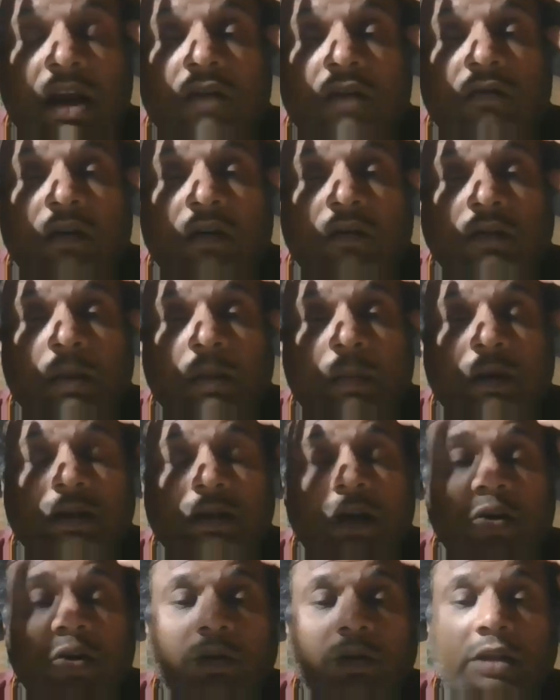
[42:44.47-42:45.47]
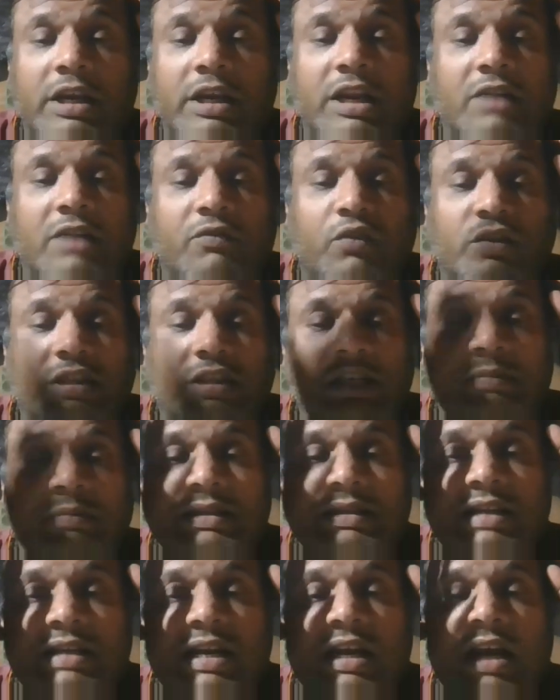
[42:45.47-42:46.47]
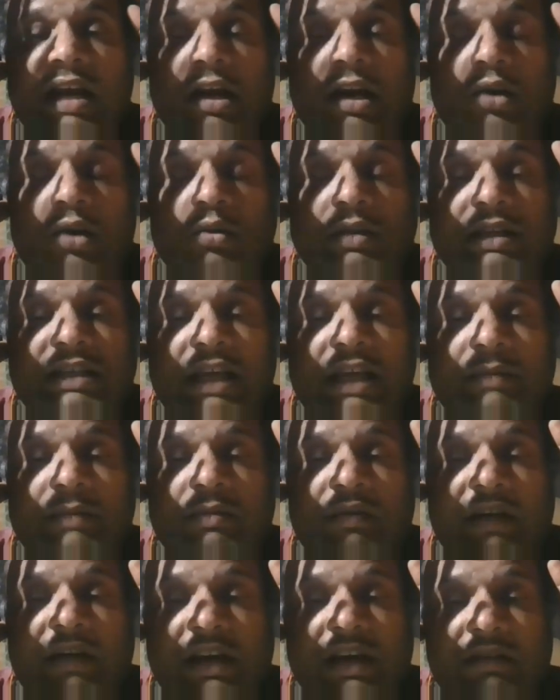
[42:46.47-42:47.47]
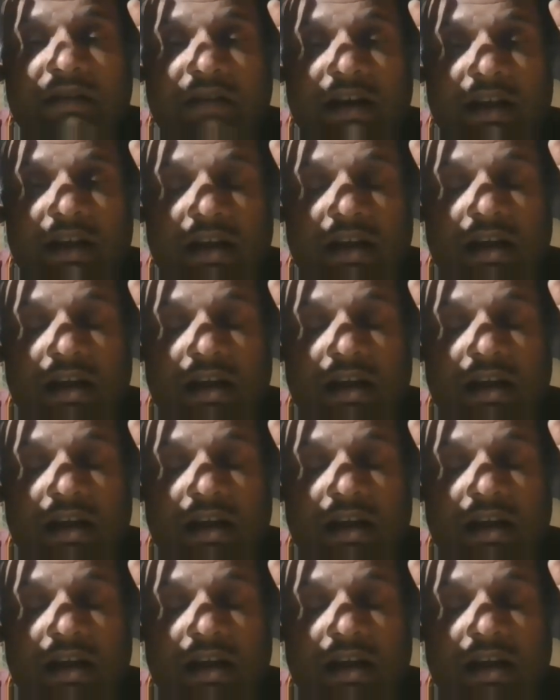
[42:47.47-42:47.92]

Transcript: one of the person told that Infosys basically can't do this type of activity.